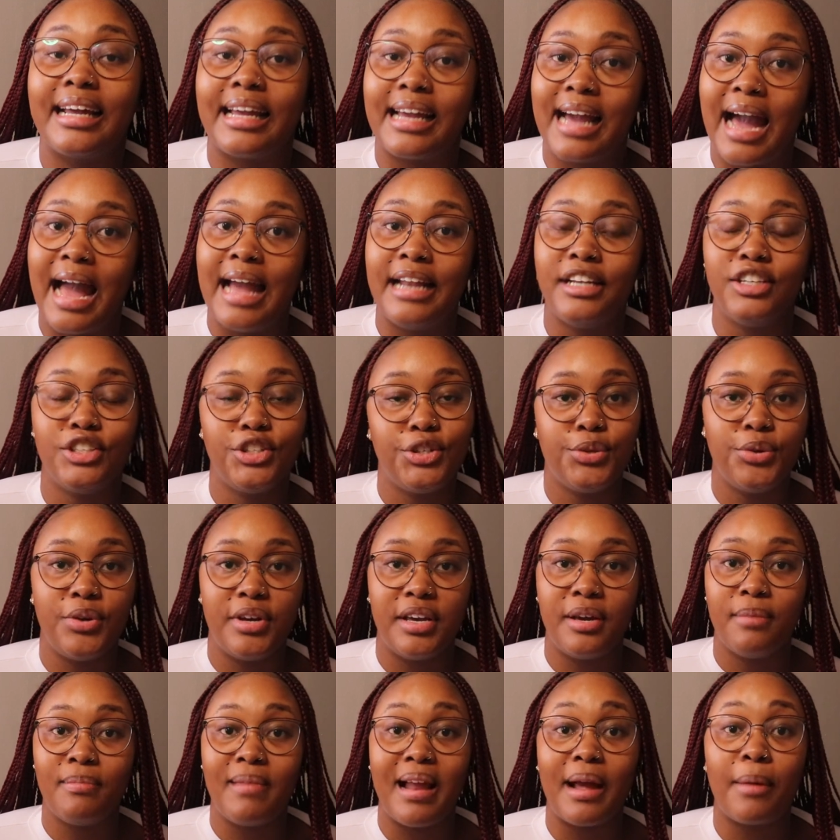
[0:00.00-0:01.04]
a gun to
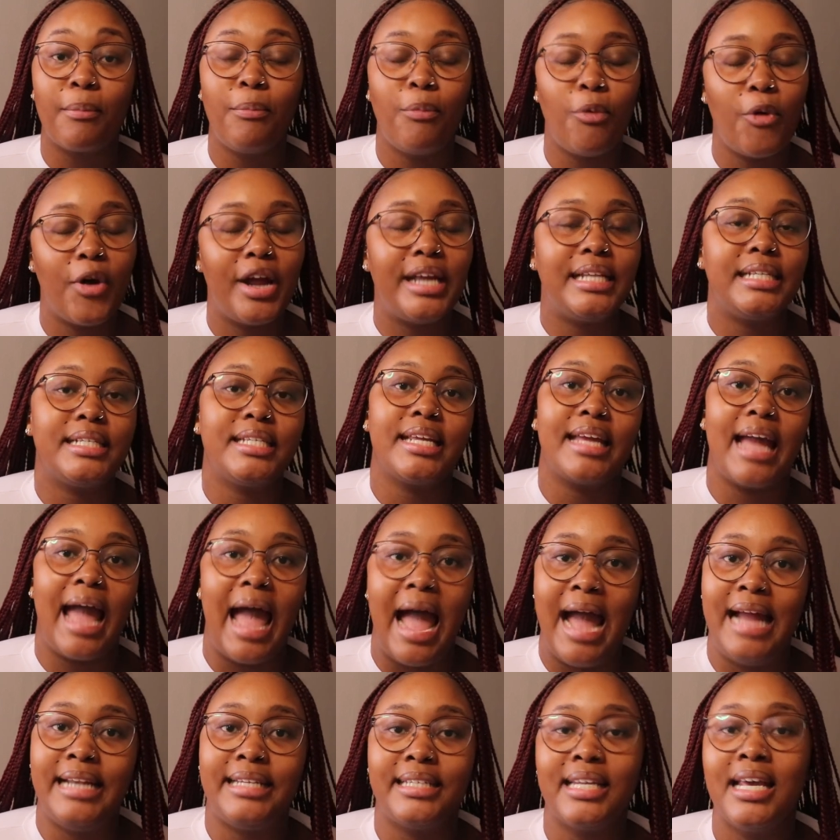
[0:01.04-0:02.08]
him, like pointing
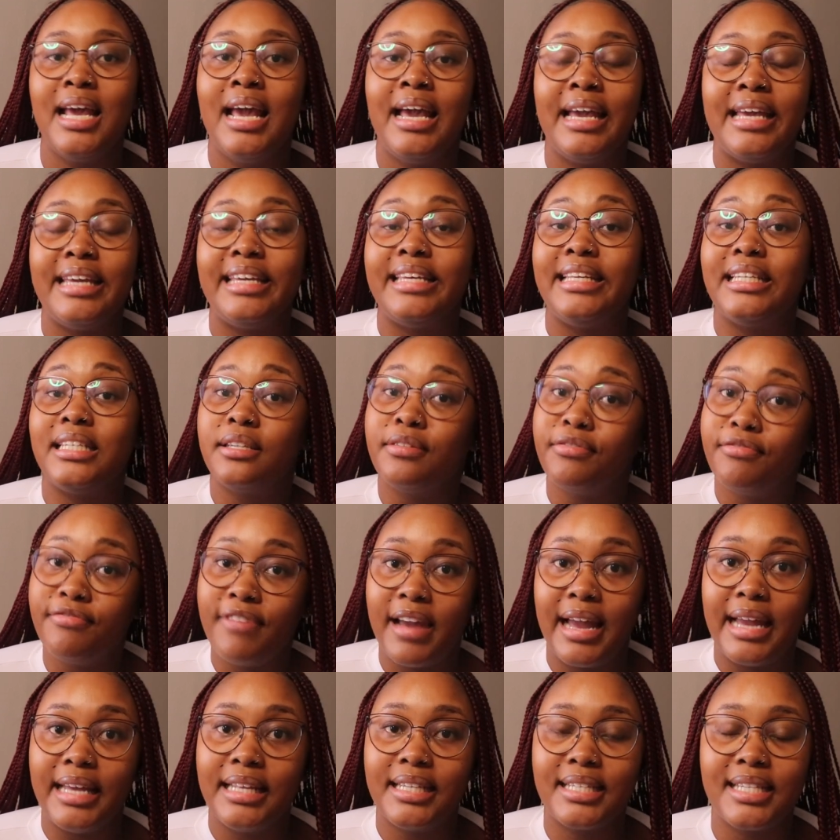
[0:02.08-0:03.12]
at his
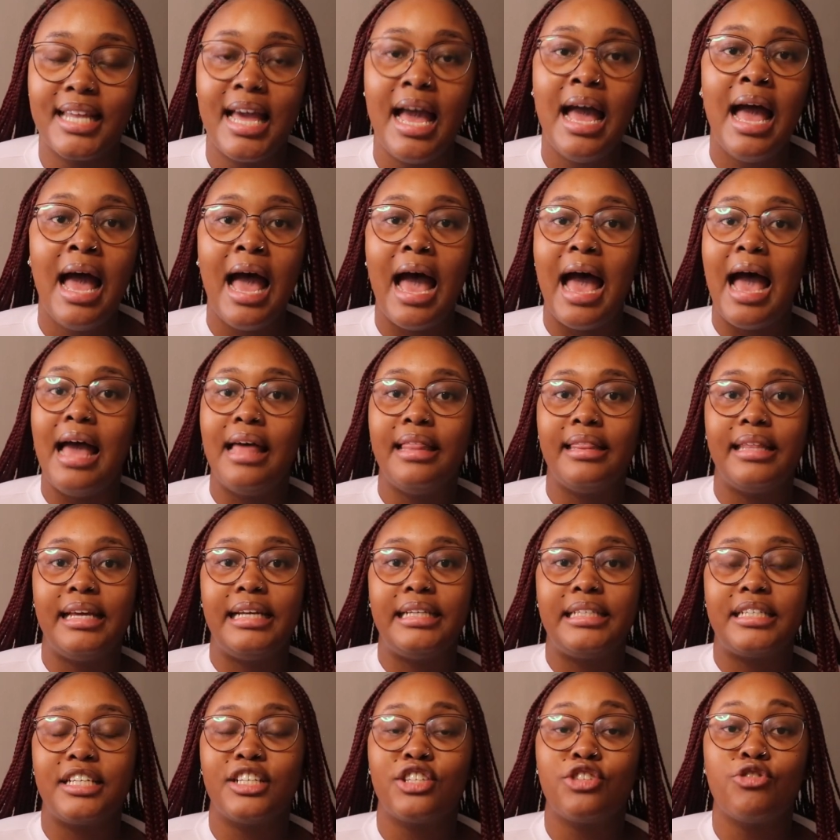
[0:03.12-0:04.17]
face, and
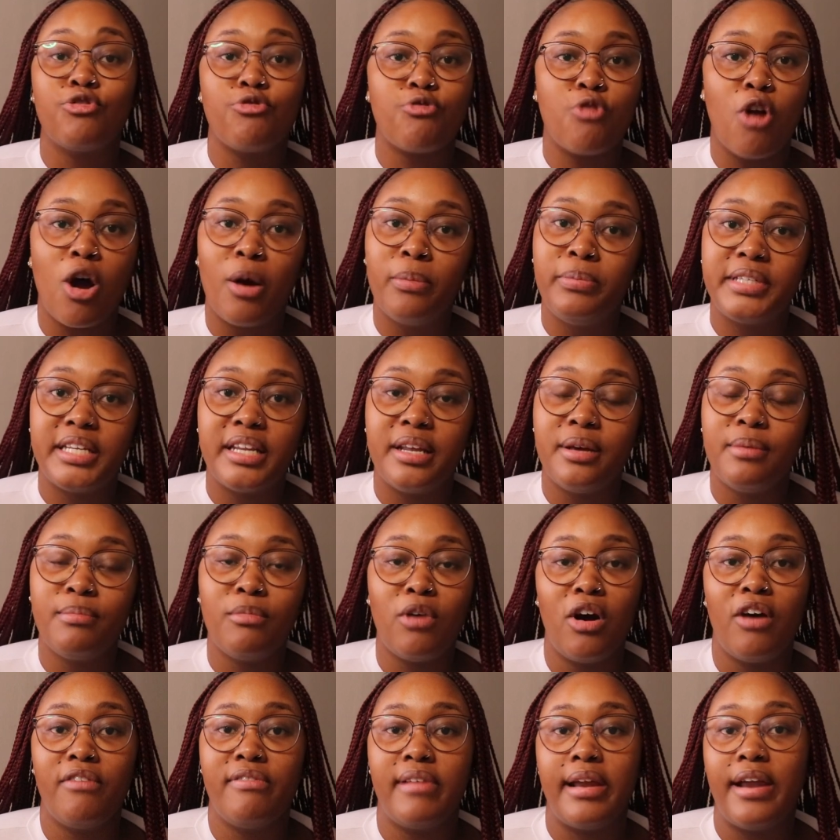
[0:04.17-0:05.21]
they just robbed him
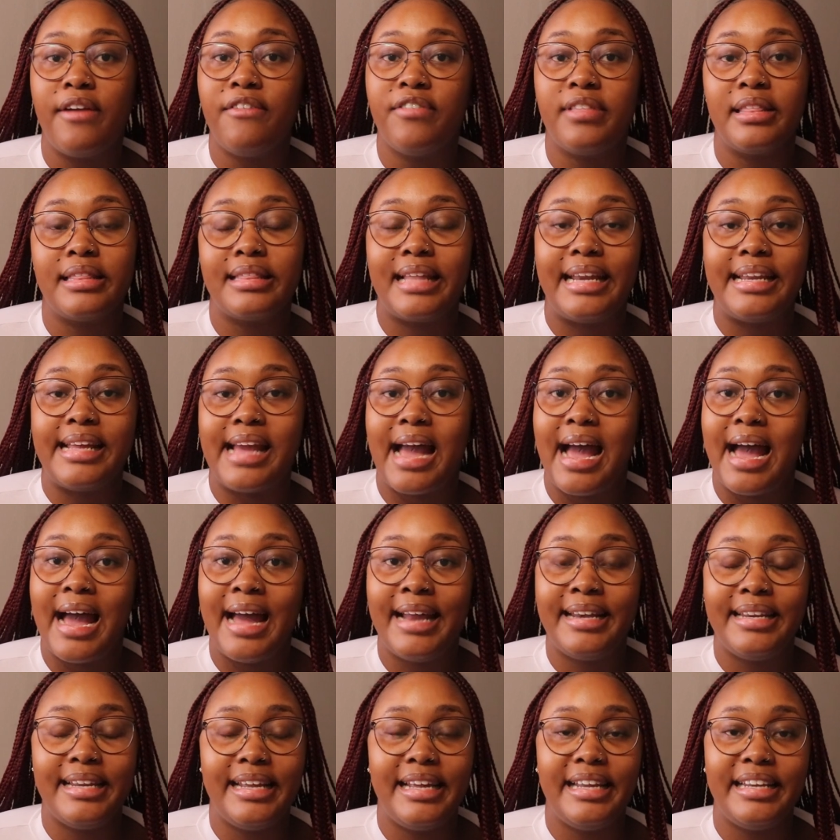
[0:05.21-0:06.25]
of everything that he
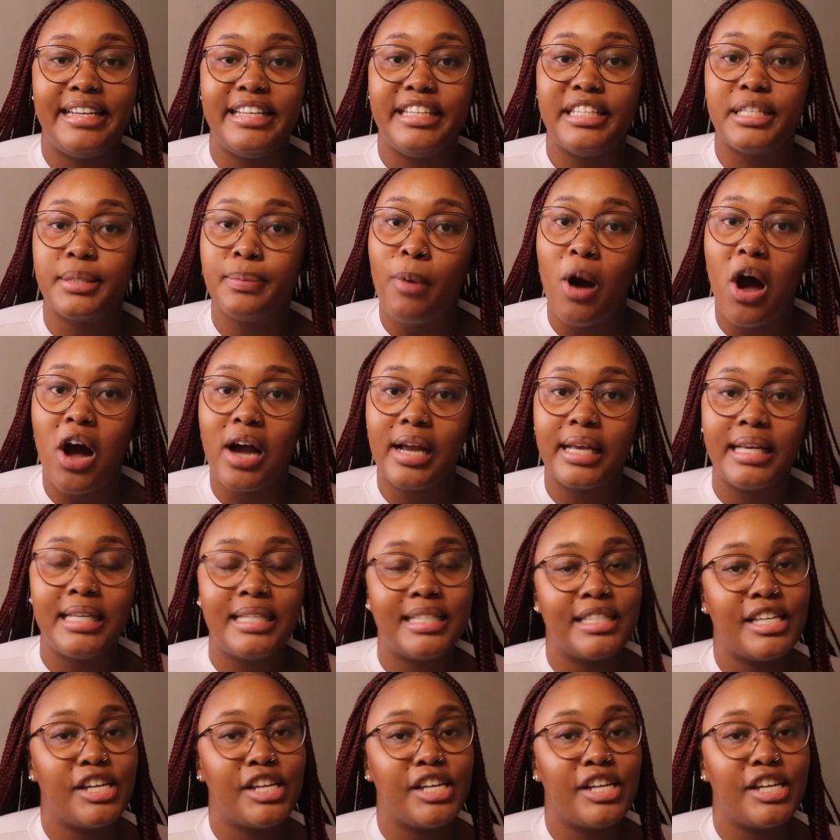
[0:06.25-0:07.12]
had in his pockets.